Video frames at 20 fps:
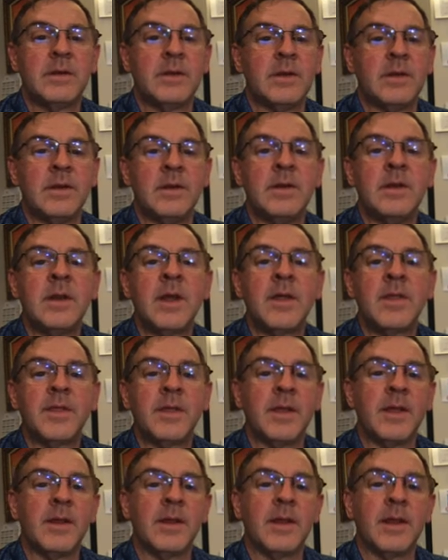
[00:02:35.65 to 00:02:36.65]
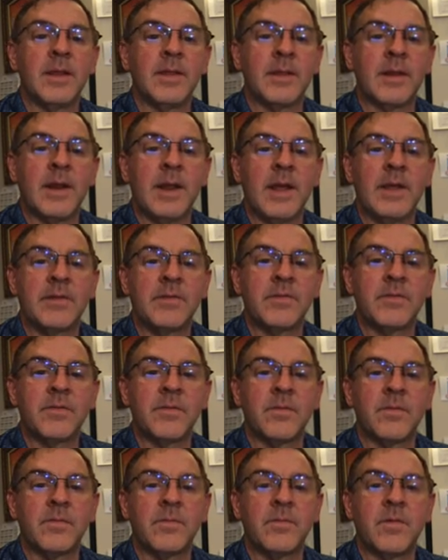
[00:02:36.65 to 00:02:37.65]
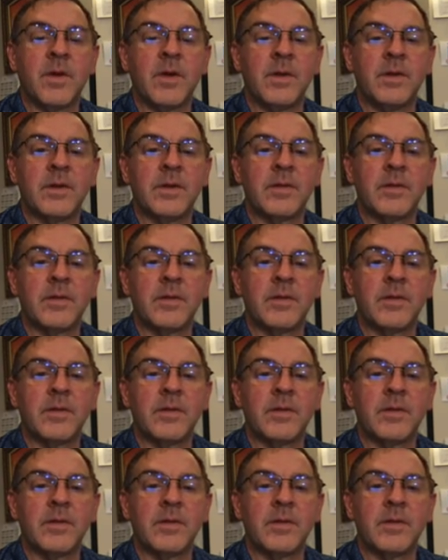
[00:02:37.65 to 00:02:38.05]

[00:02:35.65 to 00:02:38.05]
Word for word: Nothing like the last front,